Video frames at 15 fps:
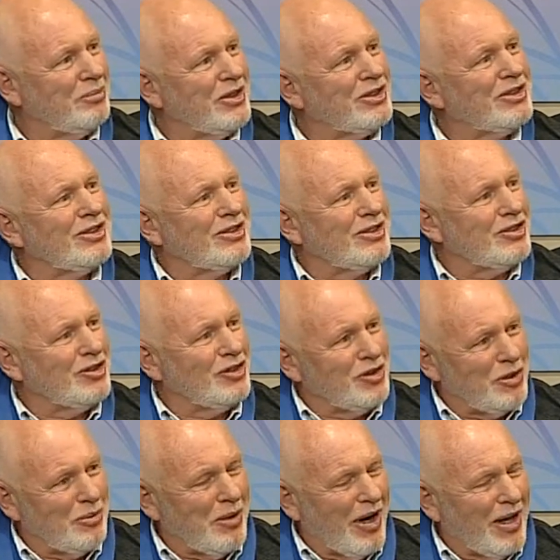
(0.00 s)
businesses in
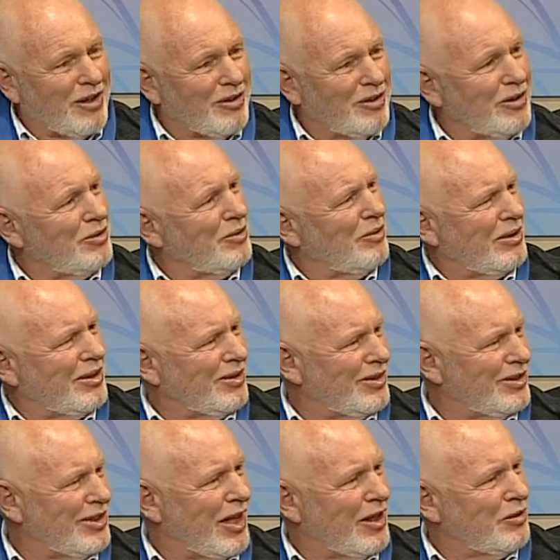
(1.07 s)
New Brighton. It, it uh,
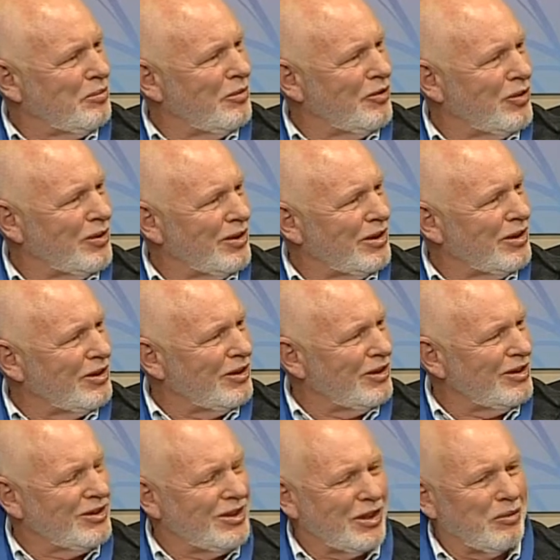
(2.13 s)
started before the,
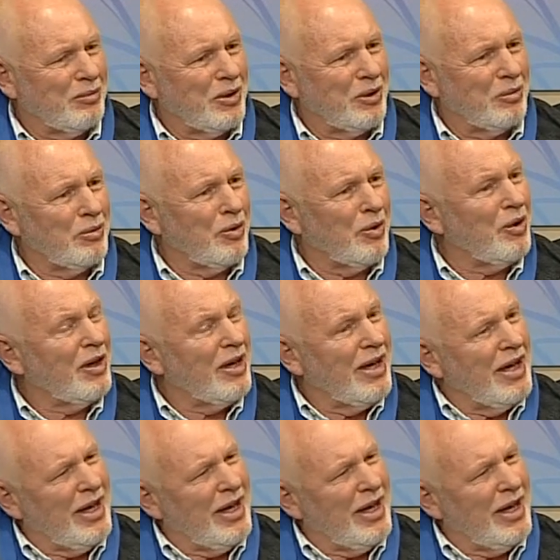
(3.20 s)
the, Second World War,